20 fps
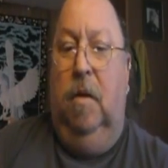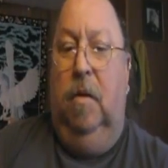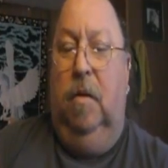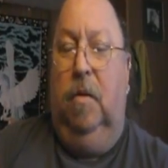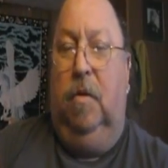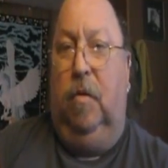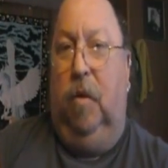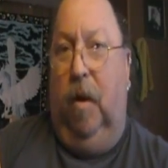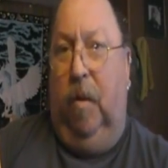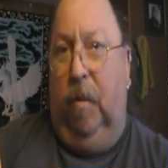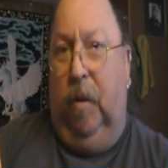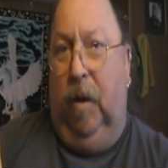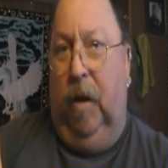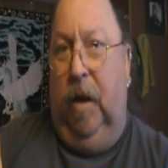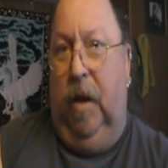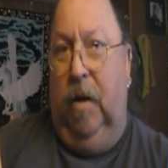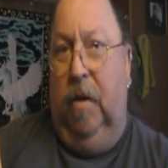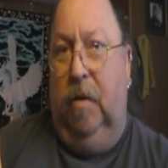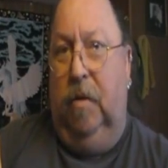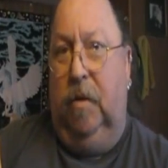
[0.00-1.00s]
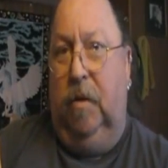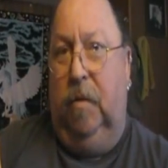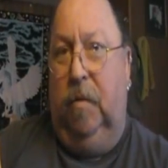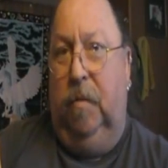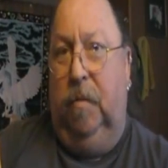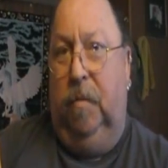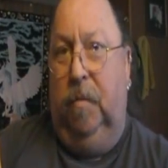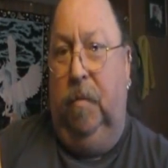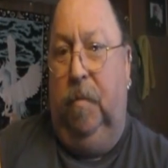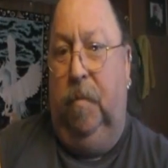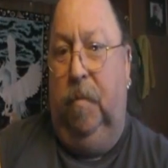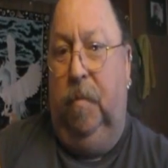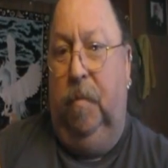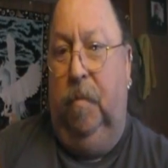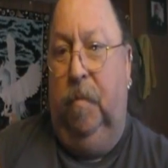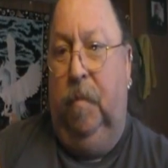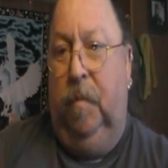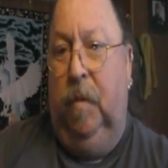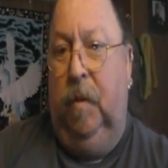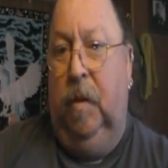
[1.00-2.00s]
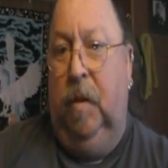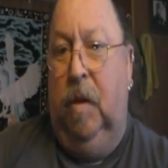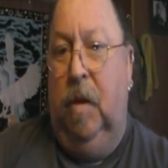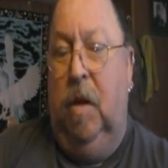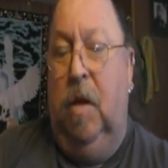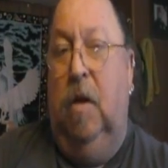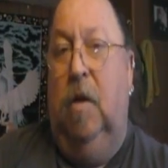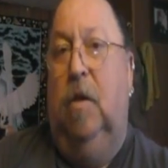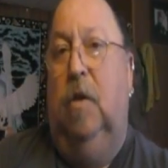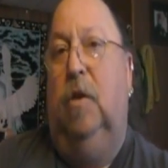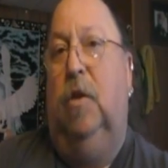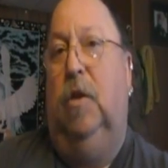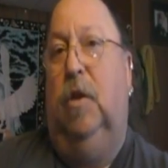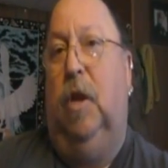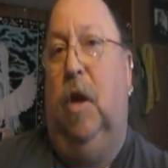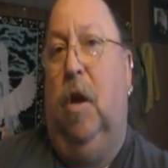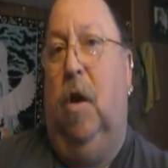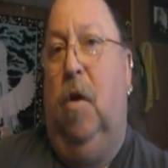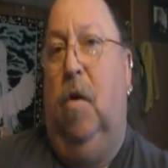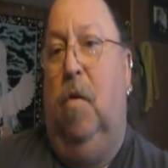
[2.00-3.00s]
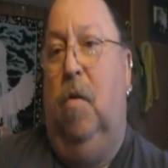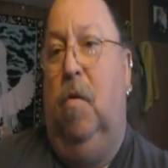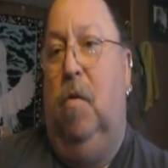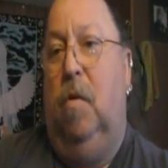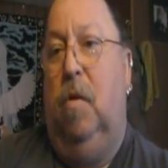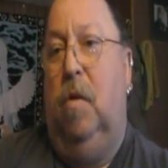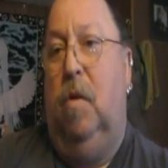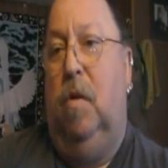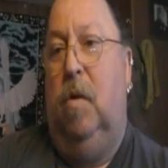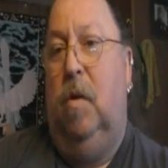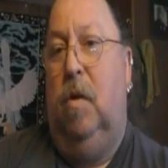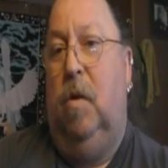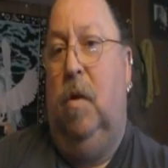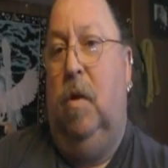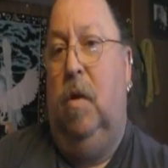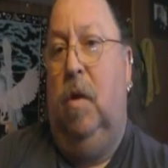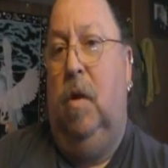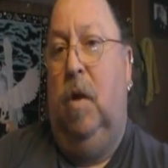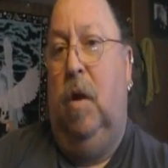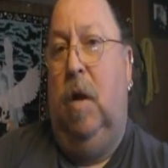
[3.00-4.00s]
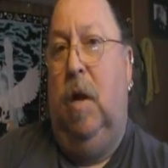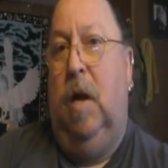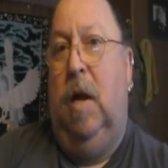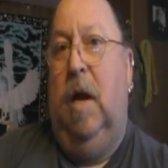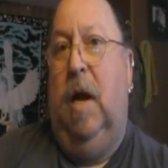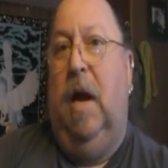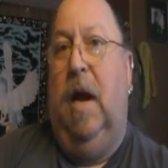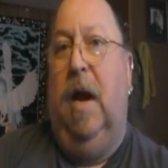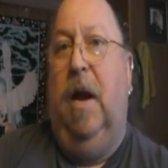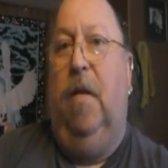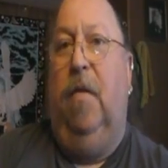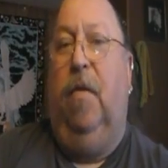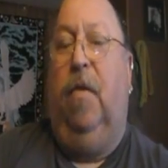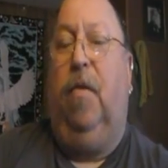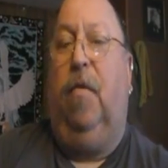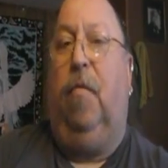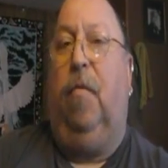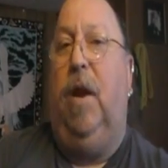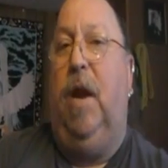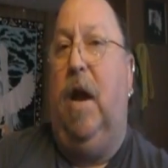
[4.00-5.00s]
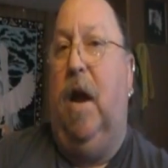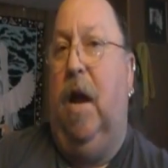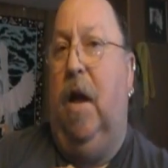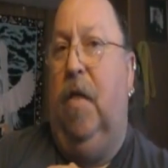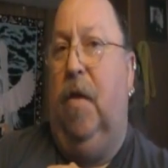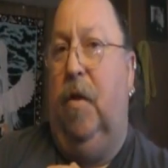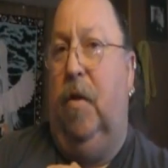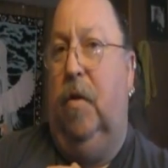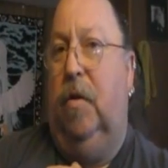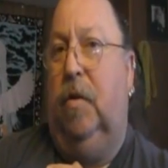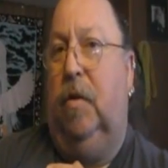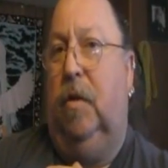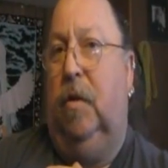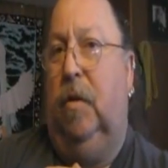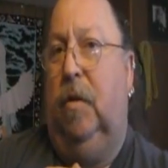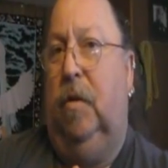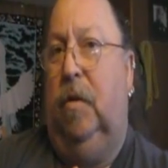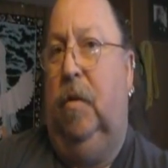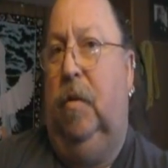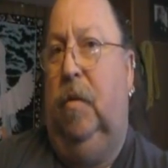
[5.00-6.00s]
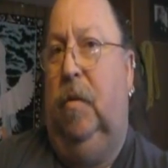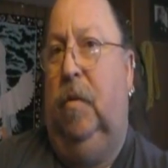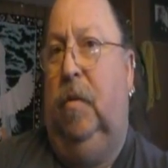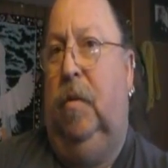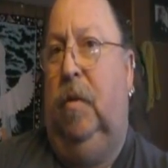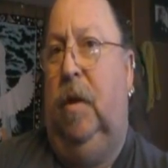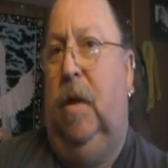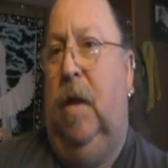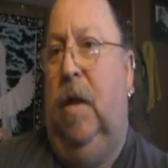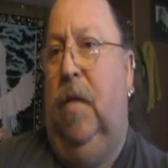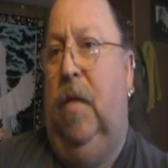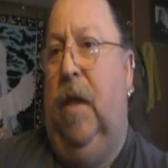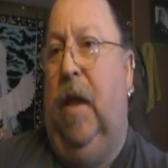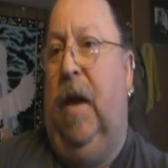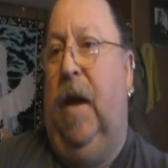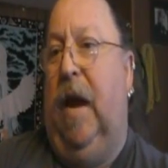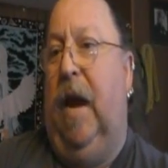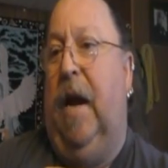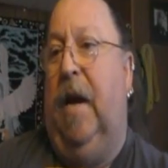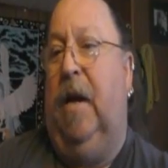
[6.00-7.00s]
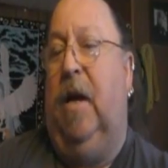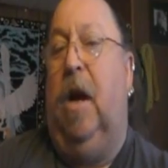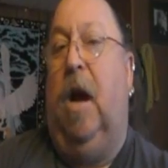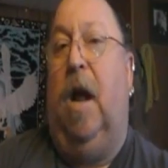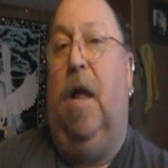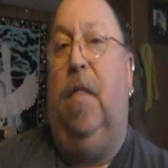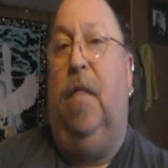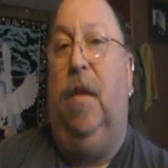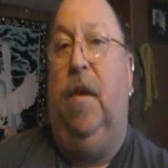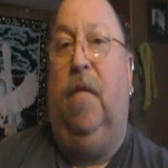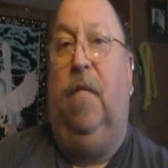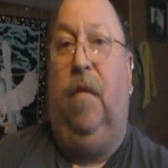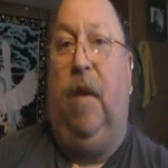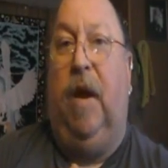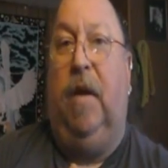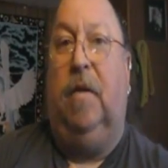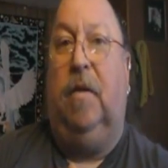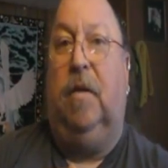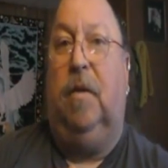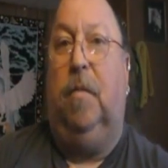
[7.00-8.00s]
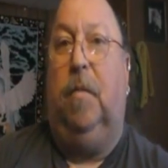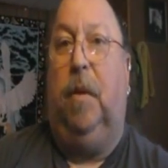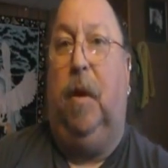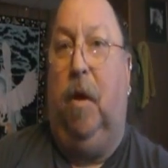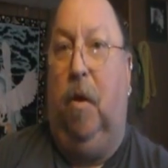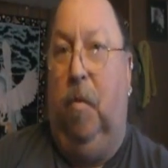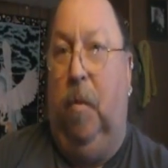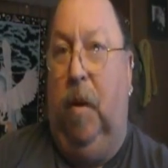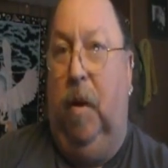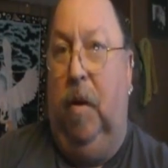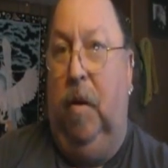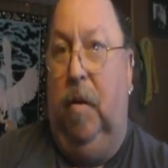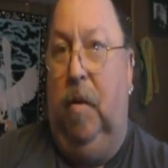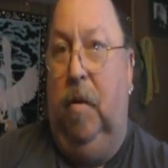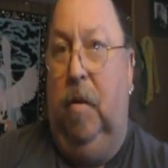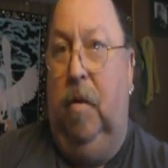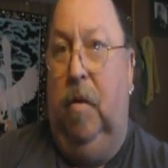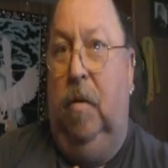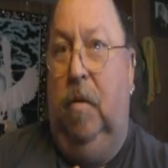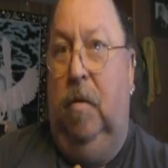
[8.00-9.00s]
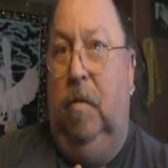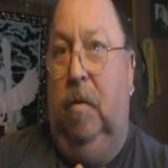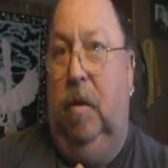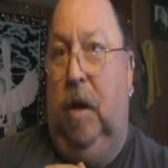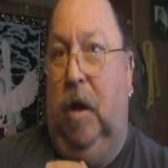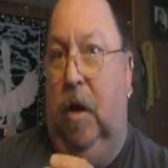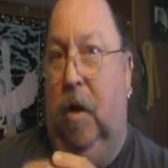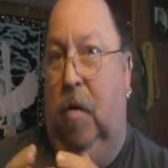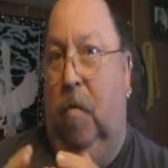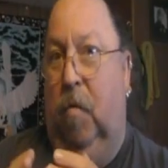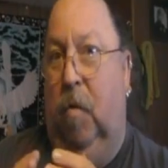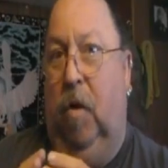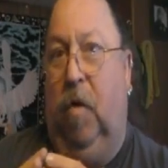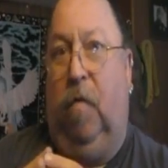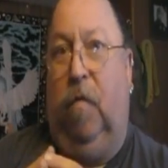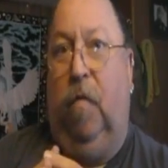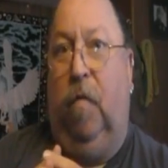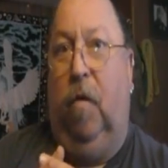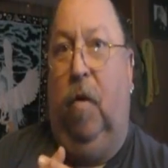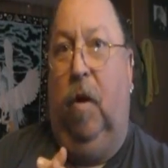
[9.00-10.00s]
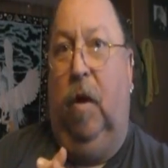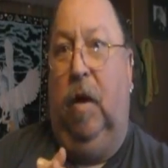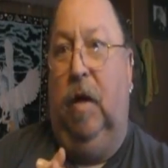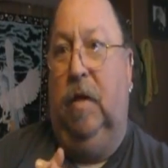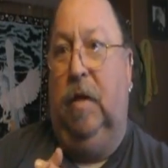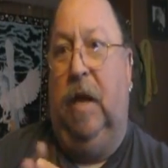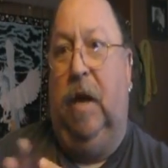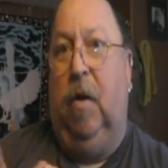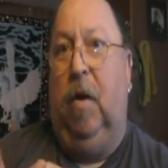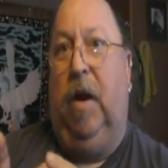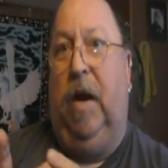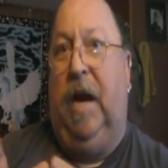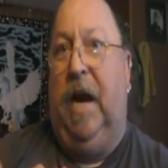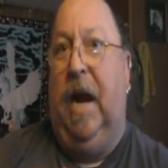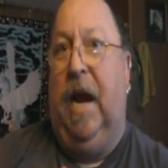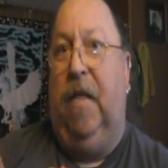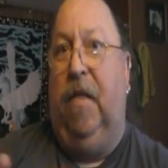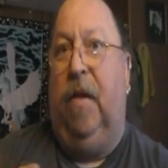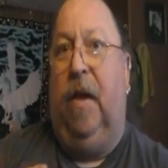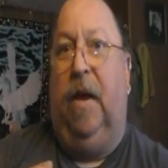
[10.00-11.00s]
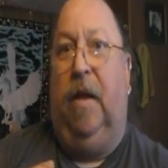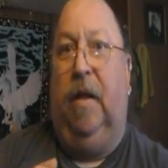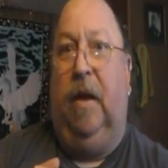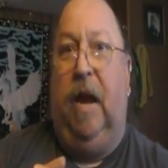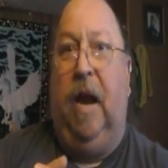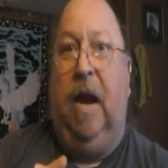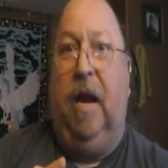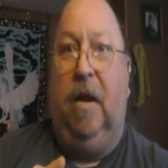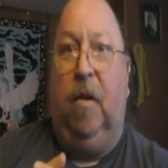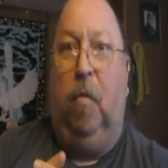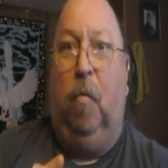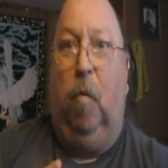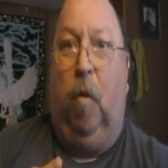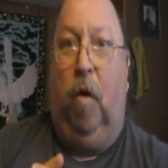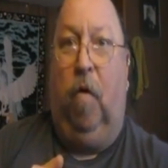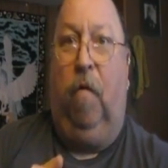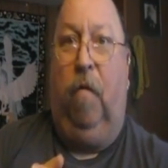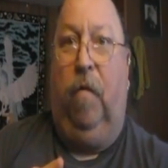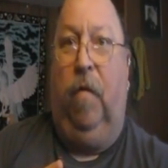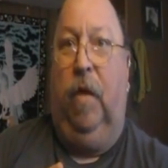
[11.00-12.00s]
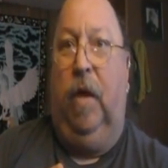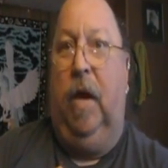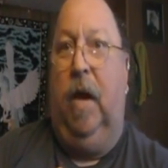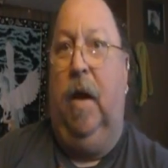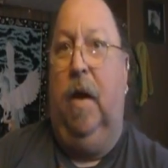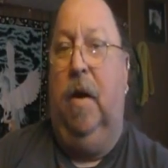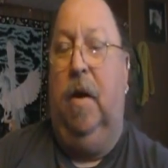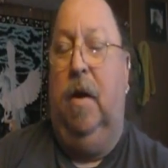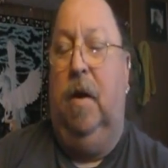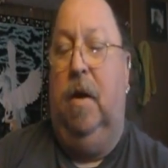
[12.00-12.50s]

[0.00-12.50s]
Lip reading: Trouble is, Zoe and 3 others that had gotten the advanced diploma, you know, worked for it, because they don't get that. They had to work for that.